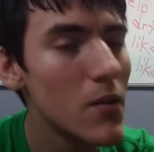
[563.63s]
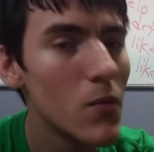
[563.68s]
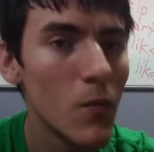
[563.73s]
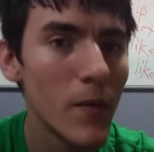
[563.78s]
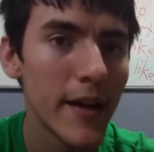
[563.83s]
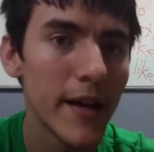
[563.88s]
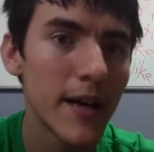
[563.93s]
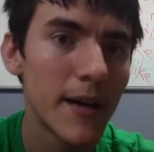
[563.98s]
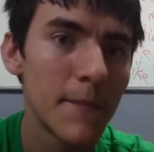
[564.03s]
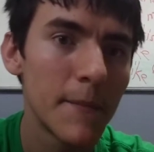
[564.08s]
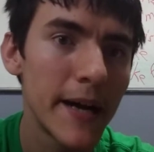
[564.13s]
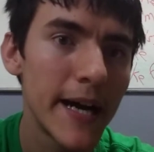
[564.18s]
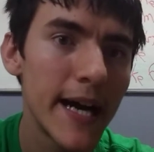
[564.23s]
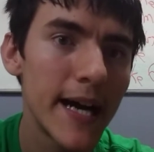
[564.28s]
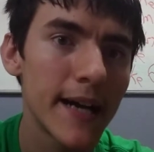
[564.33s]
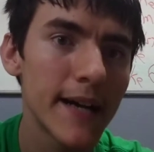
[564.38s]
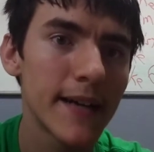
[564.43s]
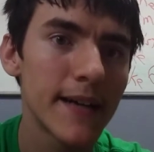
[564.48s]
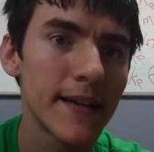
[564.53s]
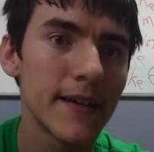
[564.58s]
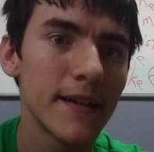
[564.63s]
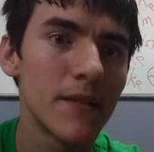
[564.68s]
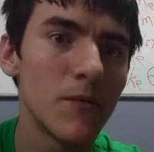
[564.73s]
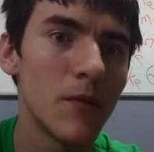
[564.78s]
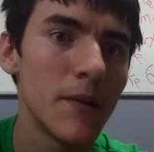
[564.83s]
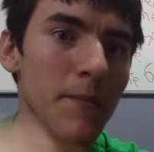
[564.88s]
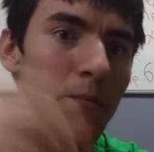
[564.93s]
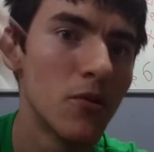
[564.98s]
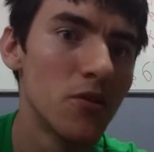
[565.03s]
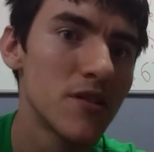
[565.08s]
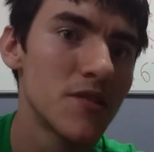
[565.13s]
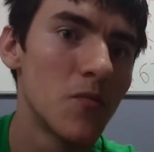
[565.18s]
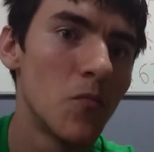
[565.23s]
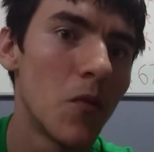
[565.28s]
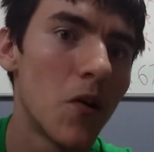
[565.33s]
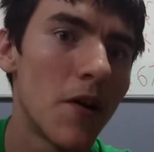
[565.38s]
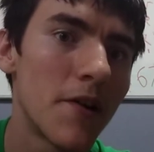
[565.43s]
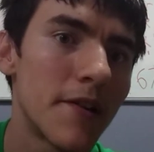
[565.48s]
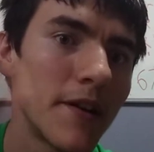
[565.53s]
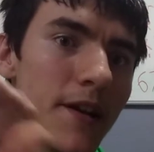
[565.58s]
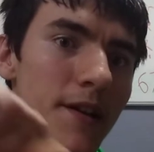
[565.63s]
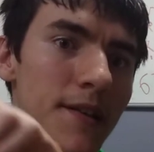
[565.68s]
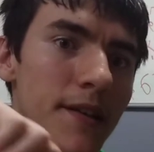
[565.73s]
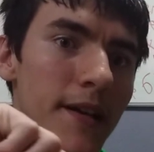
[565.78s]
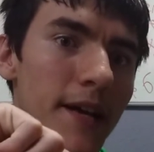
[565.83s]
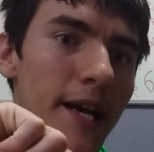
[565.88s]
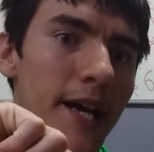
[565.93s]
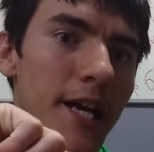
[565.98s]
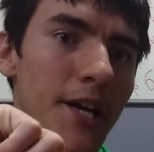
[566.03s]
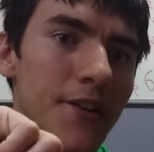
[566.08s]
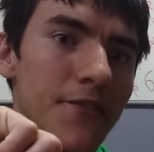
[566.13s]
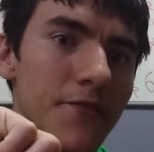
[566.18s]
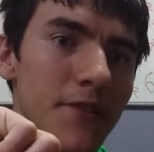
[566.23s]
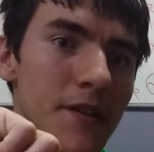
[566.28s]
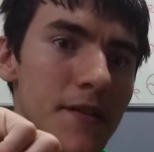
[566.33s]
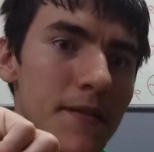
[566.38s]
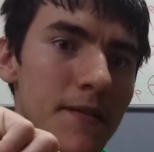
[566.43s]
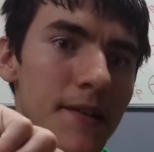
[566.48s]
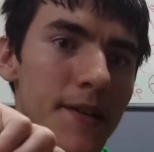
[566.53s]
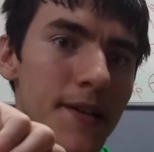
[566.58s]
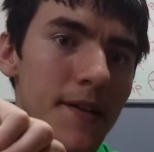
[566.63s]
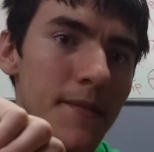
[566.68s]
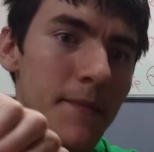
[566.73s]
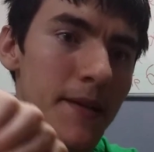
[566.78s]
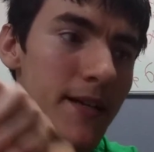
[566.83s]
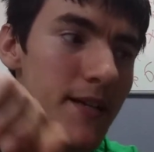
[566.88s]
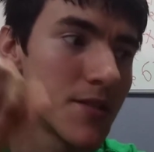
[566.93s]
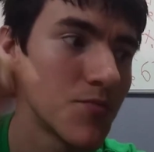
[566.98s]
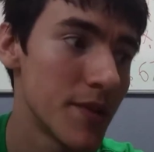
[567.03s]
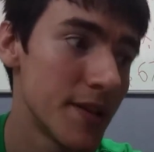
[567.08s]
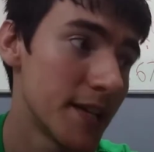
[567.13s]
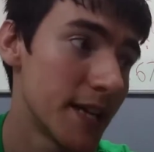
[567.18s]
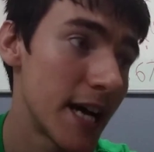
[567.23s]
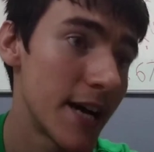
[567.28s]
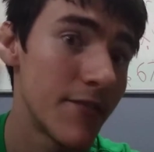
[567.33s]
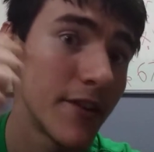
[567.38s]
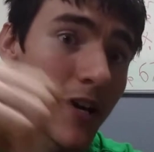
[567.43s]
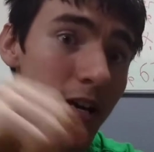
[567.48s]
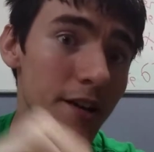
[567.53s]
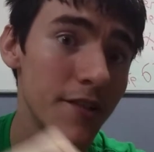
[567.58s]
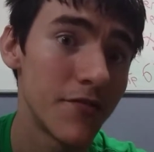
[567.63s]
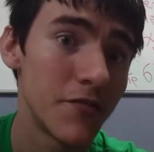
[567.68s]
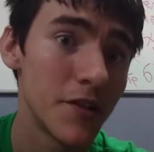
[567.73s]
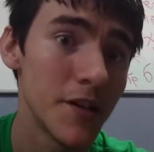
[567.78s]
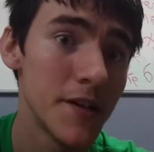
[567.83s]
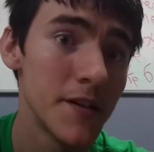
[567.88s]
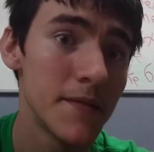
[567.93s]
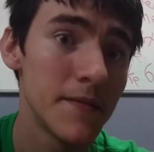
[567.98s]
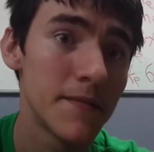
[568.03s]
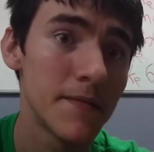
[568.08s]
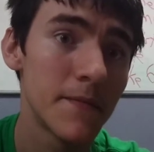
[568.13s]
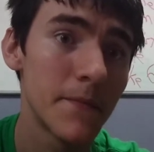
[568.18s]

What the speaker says: we come back, we pour some water into the antifreeze thing because we didn't have antifreeze.